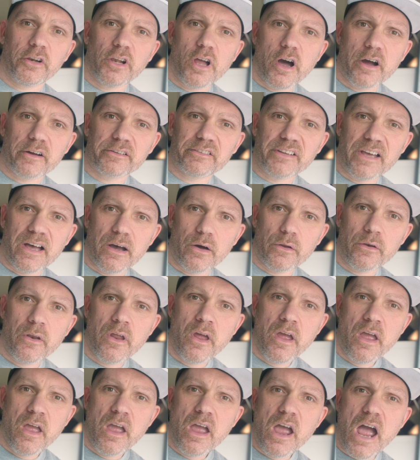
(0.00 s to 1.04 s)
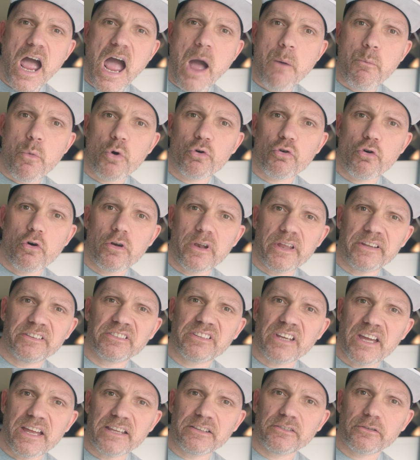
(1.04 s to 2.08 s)
lockdown, and we're all in
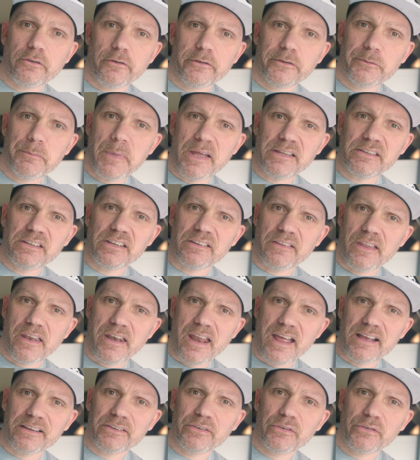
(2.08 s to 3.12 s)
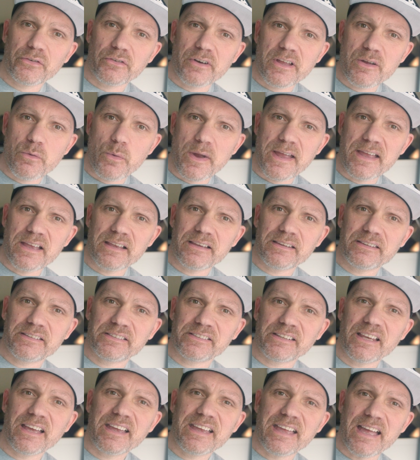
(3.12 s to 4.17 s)
danger of spending the next 3
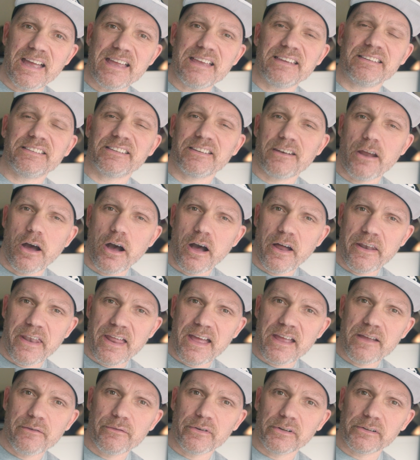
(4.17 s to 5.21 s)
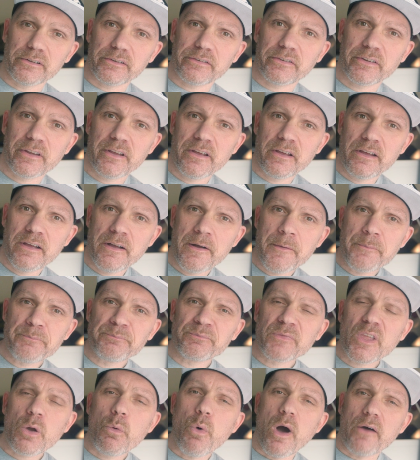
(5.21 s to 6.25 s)
weeks gazing at our navels.
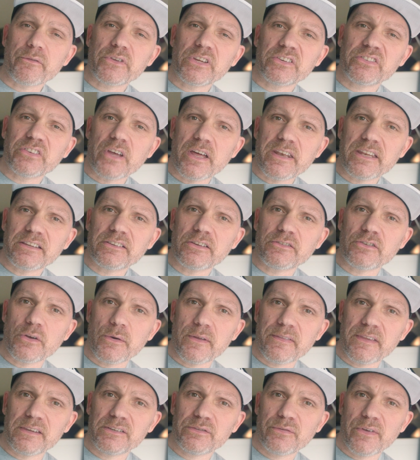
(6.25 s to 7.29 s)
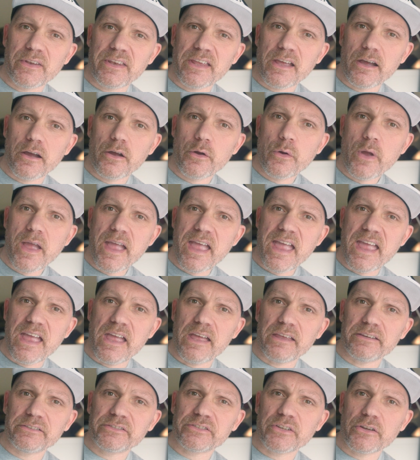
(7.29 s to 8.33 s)
What I've decided to do in this video
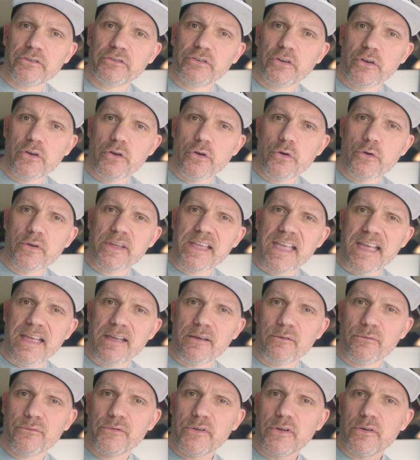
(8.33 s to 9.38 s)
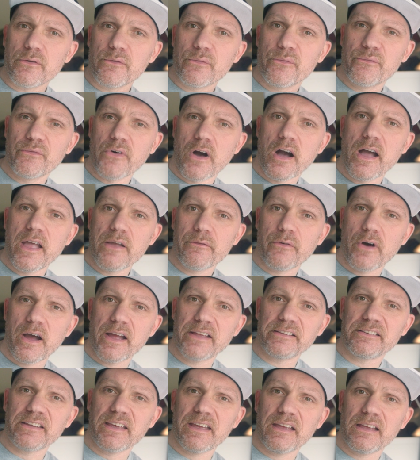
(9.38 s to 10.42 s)
is to give you 5
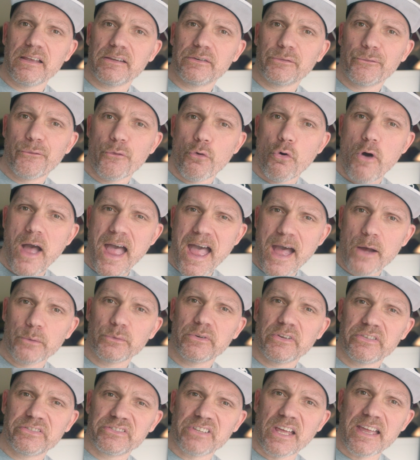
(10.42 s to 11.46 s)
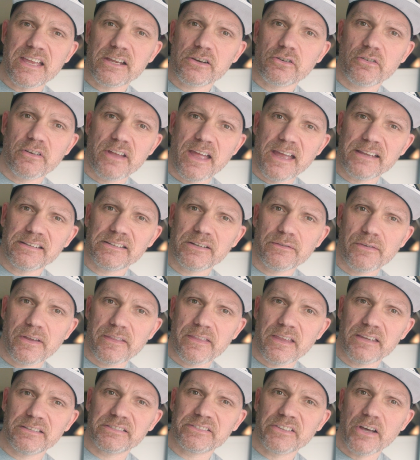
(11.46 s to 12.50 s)
ideas for how to stay creative at
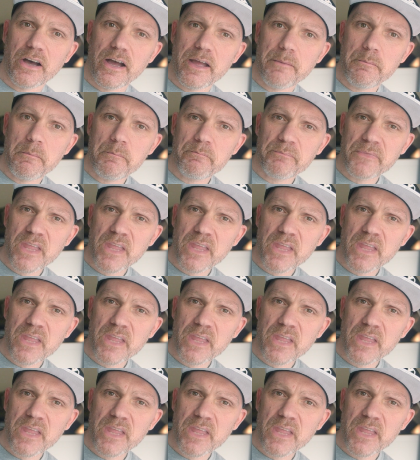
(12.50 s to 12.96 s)
this time.